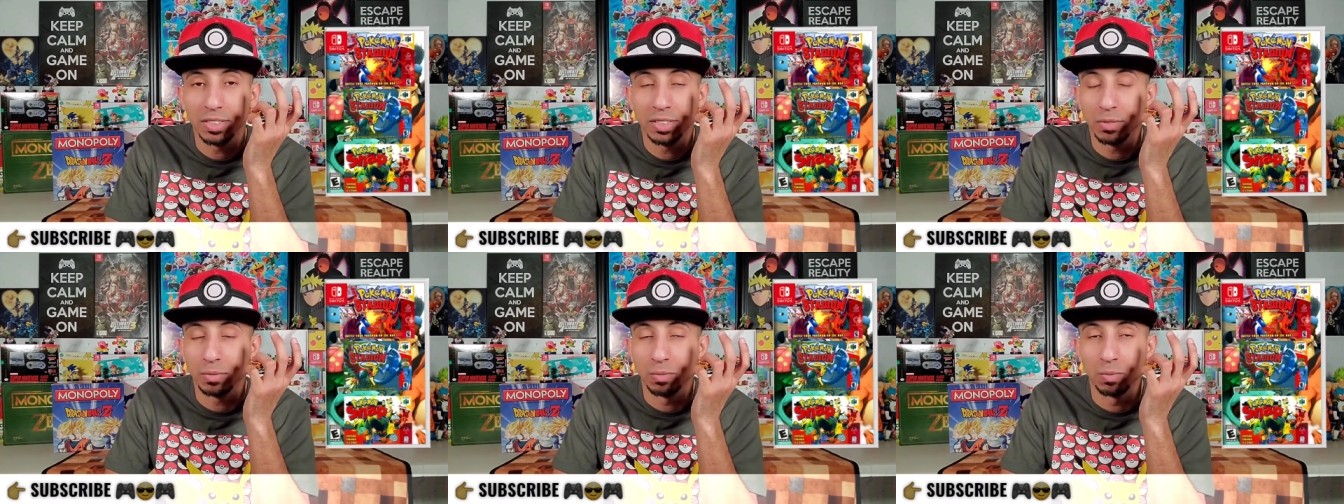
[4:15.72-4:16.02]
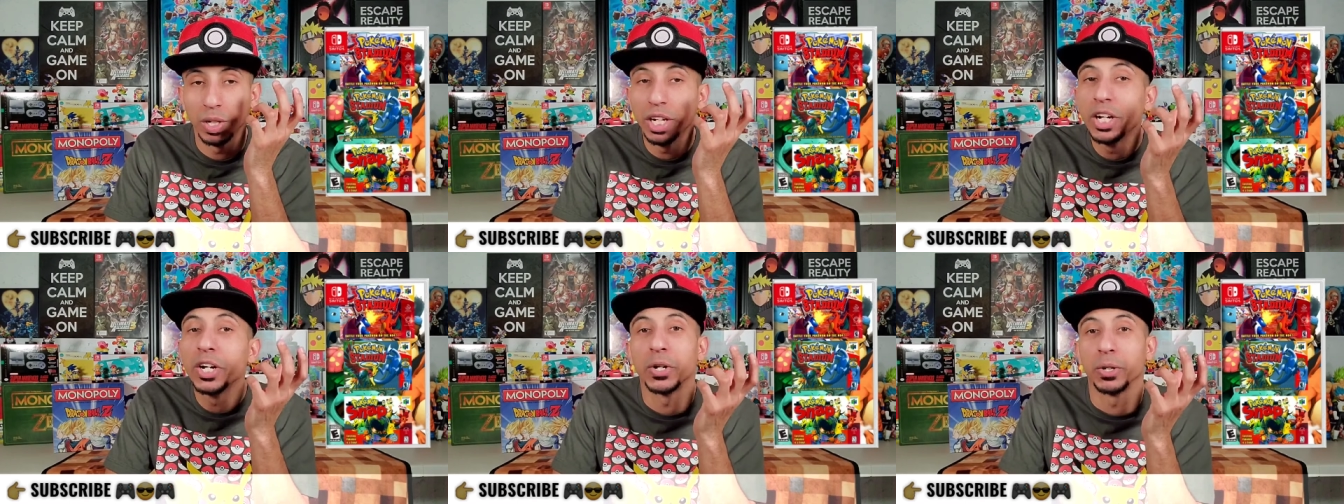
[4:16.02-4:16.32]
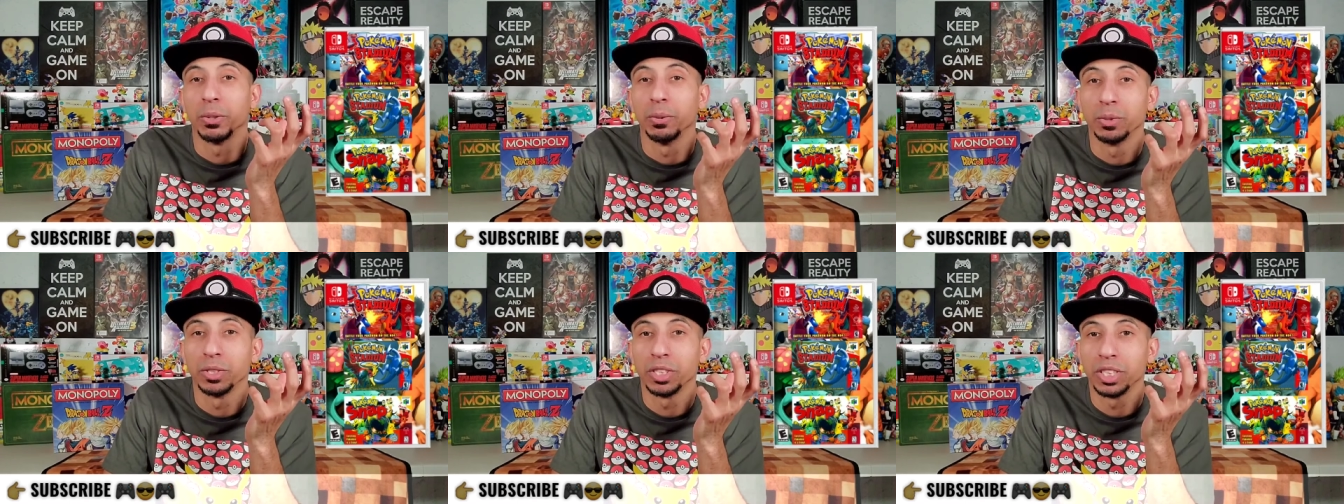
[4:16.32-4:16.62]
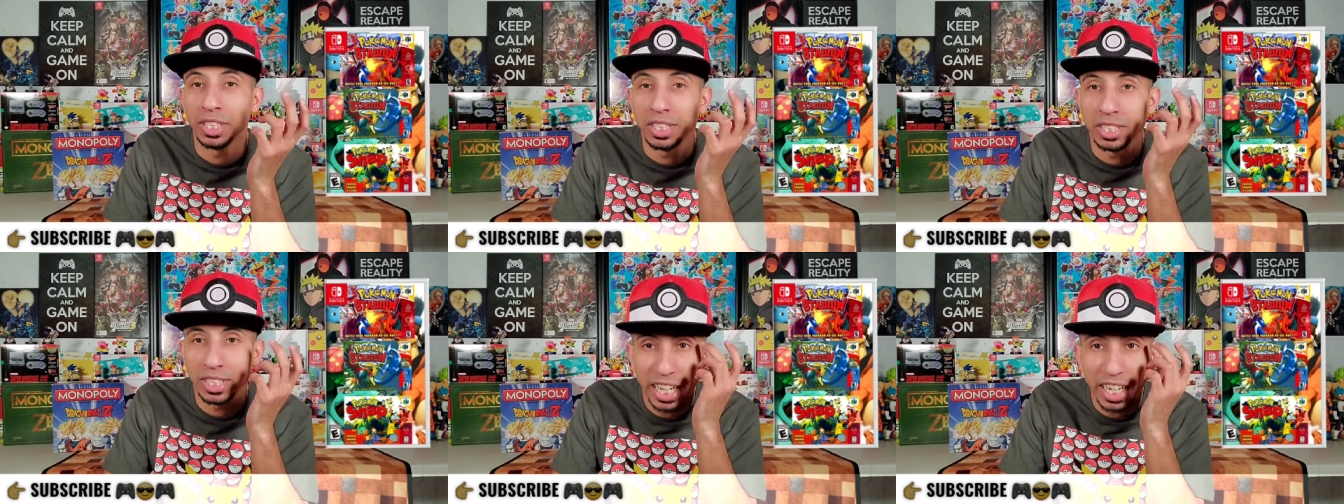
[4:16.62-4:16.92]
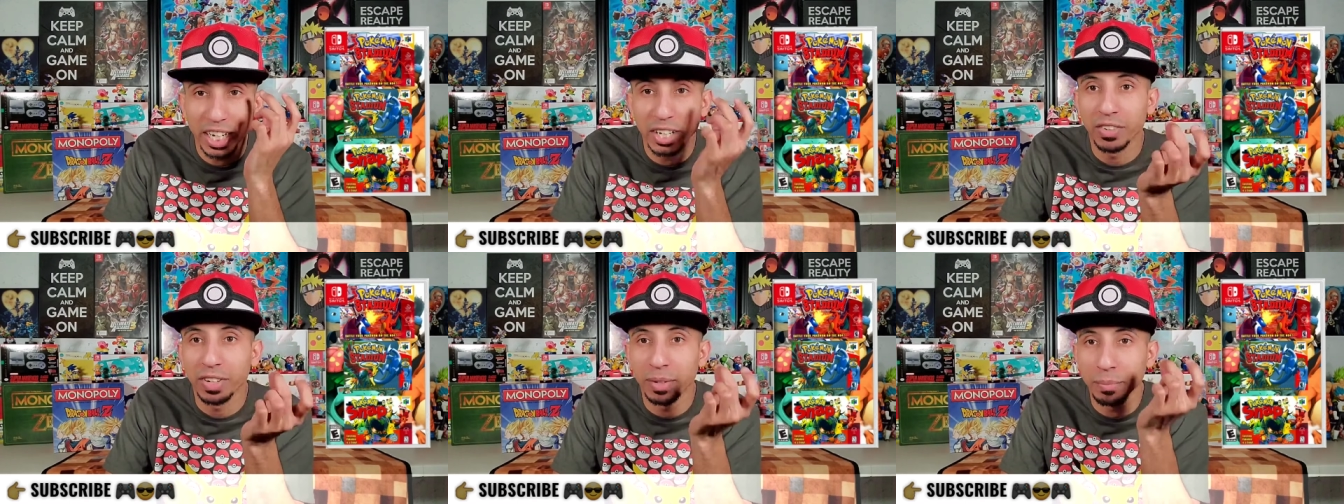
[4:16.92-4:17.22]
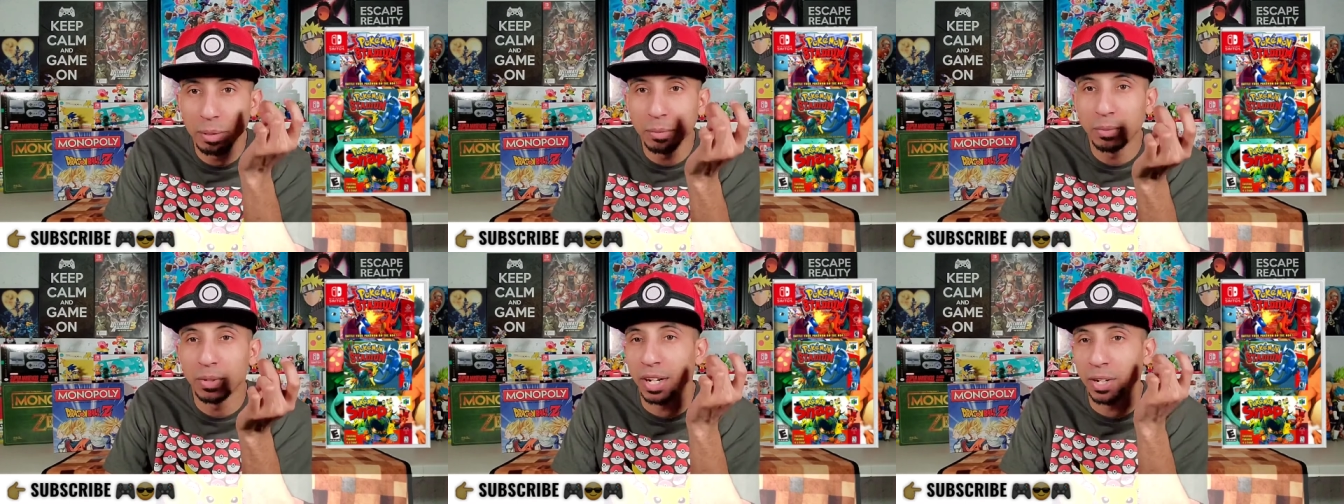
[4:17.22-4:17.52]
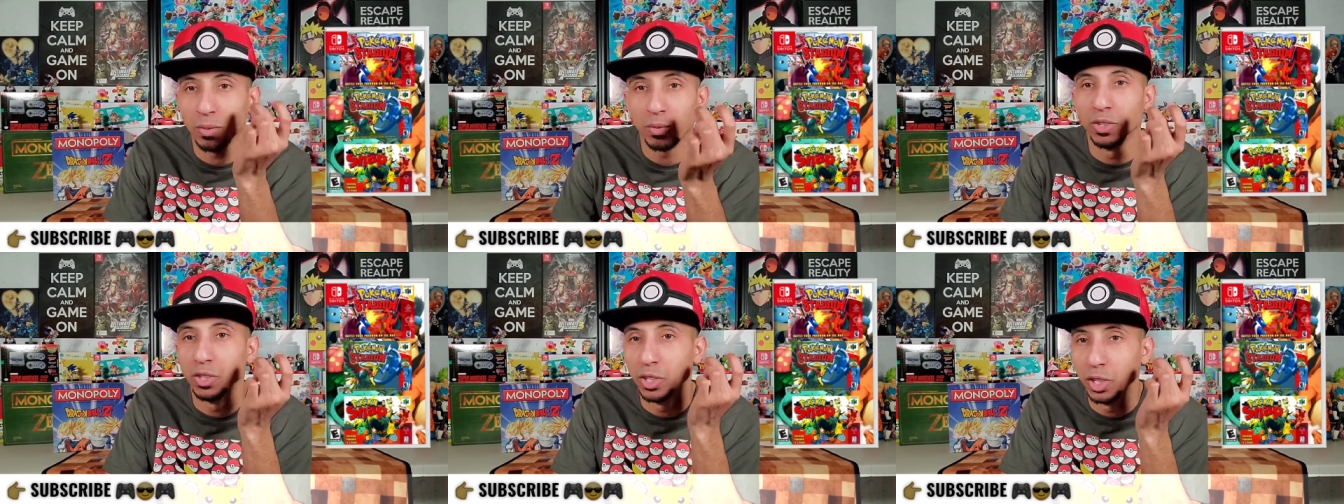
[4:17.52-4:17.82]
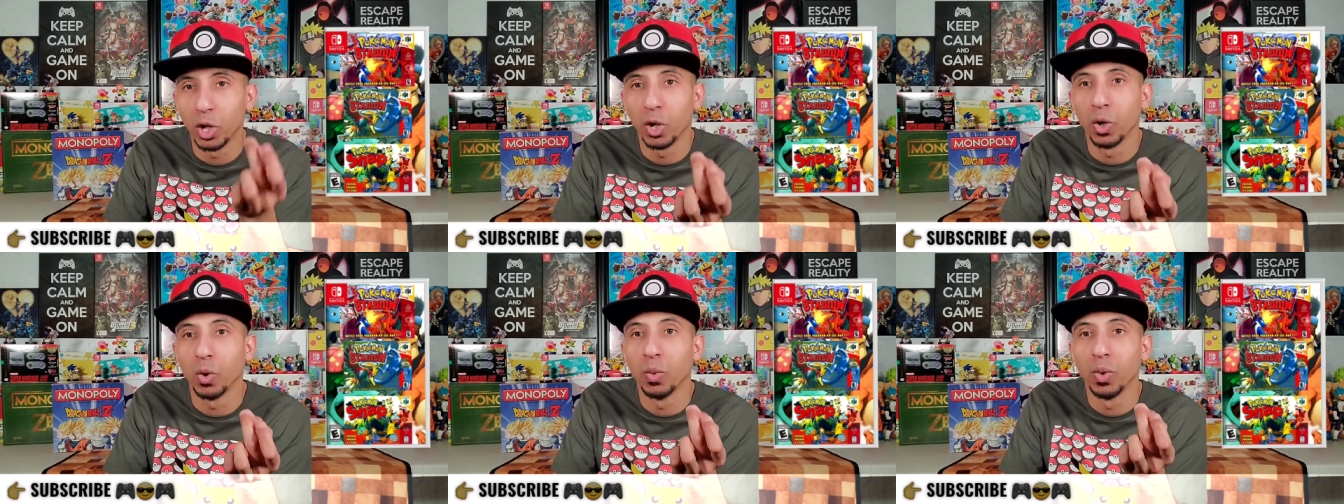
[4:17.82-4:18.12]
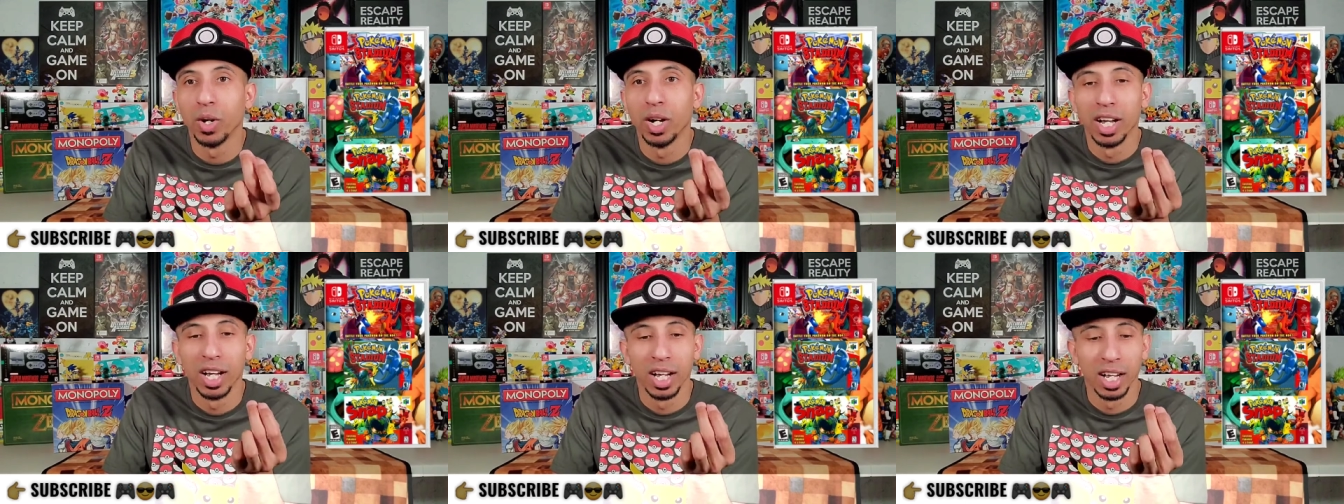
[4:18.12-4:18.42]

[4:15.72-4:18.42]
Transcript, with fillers: weirdos, these ignorant people that don't know